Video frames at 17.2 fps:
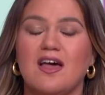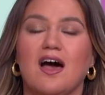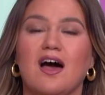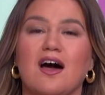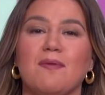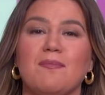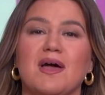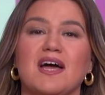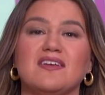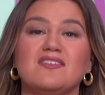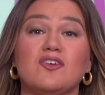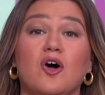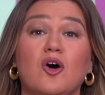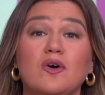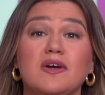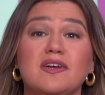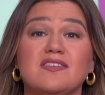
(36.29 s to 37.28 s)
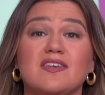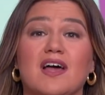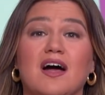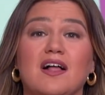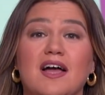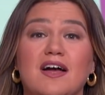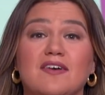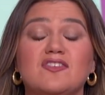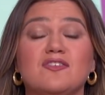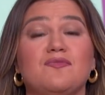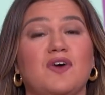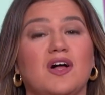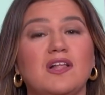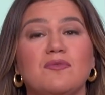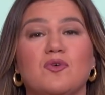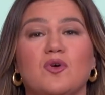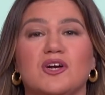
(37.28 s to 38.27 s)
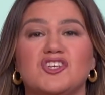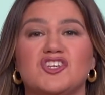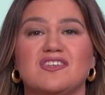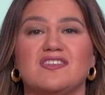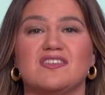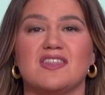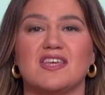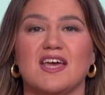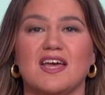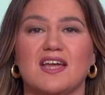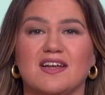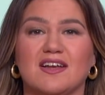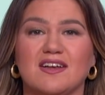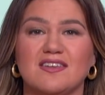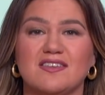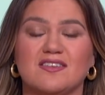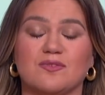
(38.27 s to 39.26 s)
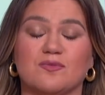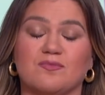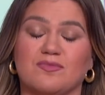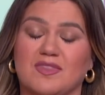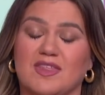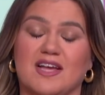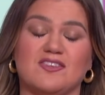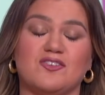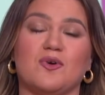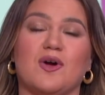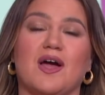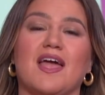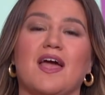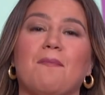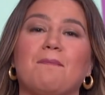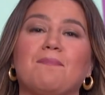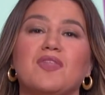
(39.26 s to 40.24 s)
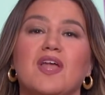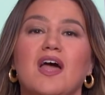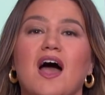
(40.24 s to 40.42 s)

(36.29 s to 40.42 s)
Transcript: Um, as always, I'll have some follow-up questions at the end because that's who I am.